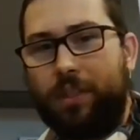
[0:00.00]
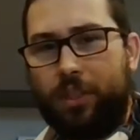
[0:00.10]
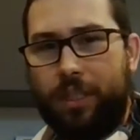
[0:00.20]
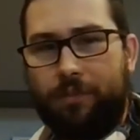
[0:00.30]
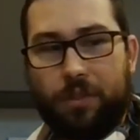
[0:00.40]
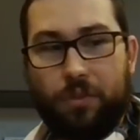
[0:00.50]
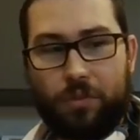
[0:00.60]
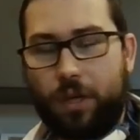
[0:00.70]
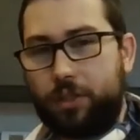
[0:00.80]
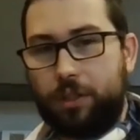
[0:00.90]
sheet of
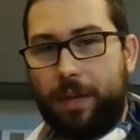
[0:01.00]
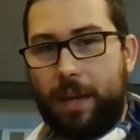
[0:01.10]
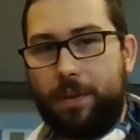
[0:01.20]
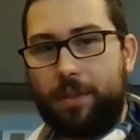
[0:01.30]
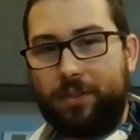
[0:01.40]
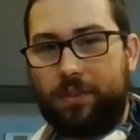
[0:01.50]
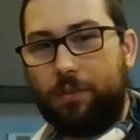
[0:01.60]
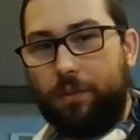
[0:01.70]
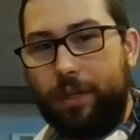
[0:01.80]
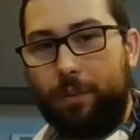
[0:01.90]
construction paper because it's
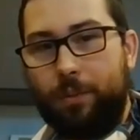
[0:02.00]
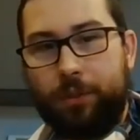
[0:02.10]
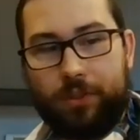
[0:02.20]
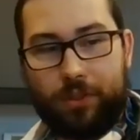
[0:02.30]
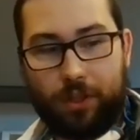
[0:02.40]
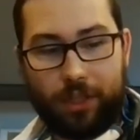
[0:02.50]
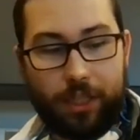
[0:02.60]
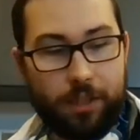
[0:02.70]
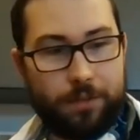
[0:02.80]
a little more sturdy.